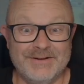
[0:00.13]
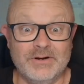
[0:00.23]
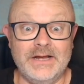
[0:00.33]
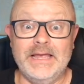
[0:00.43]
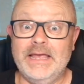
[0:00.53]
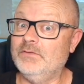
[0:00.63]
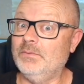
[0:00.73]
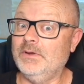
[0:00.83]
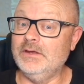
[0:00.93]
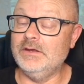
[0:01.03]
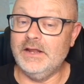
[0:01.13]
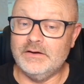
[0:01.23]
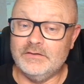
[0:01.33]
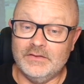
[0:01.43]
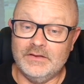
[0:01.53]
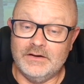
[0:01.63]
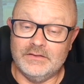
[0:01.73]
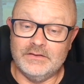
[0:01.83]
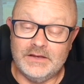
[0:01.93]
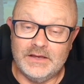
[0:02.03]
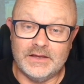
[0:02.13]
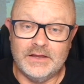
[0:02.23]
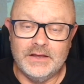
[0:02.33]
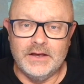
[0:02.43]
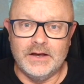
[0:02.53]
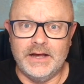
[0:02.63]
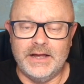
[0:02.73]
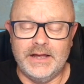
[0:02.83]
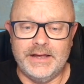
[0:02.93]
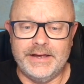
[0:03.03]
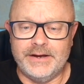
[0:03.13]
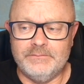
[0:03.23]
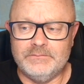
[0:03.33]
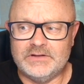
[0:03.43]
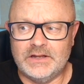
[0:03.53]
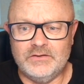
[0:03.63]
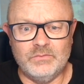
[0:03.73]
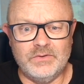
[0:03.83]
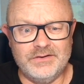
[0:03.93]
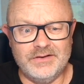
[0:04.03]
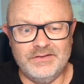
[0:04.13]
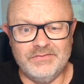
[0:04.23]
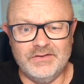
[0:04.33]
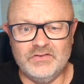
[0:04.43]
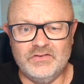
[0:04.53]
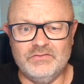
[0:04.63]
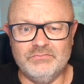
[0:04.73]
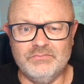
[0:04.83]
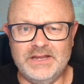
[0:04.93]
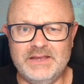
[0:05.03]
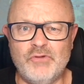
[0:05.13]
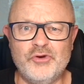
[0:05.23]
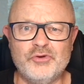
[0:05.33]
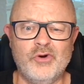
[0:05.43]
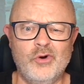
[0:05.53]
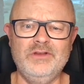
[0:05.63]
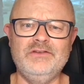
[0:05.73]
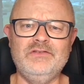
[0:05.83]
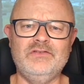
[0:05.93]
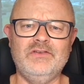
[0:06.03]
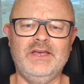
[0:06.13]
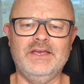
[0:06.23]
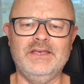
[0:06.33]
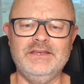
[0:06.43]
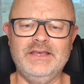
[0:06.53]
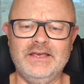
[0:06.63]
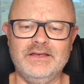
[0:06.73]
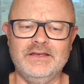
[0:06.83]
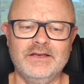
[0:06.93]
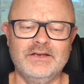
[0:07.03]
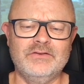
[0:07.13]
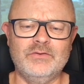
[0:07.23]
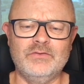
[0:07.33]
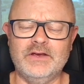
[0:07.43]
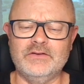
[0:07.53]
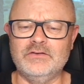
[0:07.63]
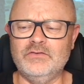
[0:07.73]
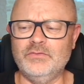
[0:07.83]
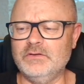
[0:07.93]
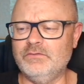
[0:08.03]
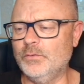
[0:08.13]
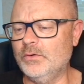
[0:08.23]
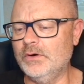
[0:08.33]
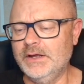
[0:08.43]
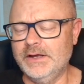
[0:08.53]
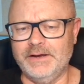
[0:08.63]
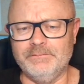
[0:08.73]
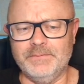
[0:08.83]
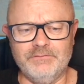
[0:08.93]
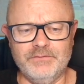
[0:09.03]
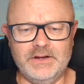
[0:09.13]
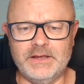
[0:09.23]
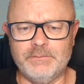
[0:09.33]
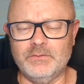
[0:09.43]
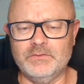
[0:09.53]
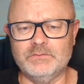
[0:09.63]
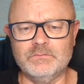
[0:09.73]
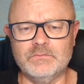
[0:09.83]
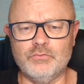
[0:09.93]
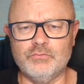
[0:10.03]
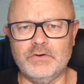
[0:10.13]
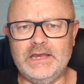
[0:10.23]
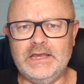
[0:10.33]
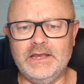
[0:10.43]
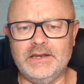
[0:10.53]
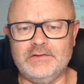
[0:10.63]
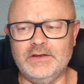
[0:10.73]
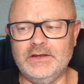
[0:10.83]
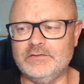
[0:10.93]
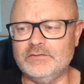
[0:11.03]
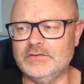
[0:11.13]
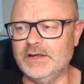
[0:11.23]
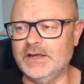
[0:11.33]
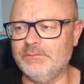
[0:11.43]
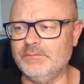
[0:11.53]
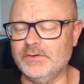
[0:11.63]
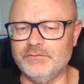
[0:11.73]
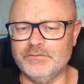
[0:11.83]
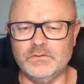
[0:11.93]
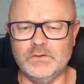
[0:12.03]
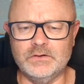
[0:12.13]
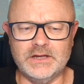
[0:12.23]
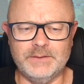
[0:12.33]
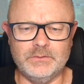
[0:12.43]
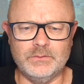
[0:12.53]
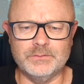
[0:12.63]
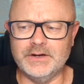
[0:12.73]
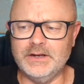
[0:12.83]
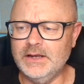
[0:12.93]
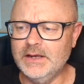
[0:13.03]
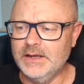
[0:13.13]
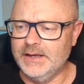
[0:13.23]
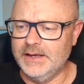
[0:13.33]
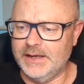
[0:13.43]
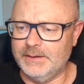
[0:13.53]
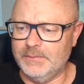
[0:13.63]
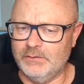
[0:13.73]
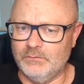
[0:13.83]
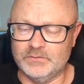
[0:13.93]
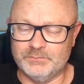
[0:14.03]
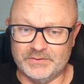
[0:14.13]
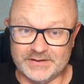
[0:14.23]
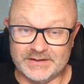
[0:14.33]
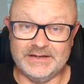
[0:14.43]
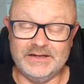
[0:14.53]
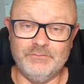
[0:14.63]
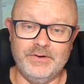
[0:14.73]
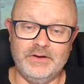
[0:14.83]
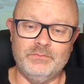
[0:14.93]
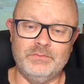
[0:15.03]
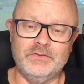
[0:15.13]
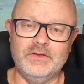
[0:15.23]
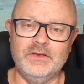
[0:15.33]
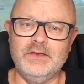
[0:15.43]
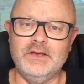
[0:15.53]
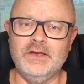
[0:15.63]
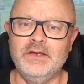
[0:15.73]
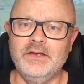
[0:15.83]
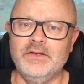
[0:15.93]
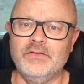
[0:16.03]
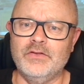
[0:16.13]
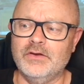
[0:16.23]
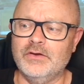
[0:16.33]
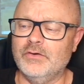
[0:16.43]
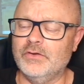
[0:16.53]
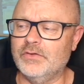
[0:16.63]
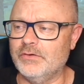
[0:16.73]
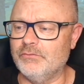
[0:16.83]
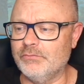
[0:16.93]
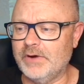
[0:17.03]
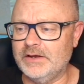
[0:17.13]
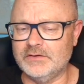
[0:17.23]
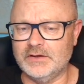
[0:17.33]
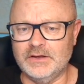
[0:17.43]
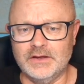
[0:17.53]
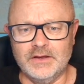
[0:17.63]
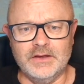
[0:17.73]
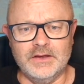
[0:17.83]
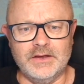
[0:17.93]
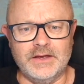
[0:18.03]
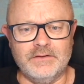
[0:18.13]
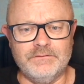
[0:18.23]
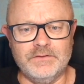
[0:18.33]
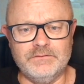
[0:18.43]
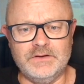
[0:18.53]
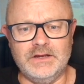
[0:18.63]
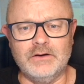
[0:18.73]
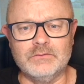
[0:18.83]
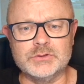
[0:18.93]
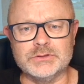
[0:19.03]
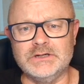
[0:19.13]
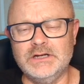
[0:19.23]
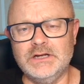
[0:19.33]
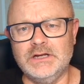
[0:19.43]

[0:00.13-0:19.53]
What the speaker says: Right, as we head into the end of the year, I'm starting to wonder if this is really Motorola's year 2024. They've really come out with some great handsets. I've reviewed a couple already, and was particularly impressed with the Razer 50 Ultra.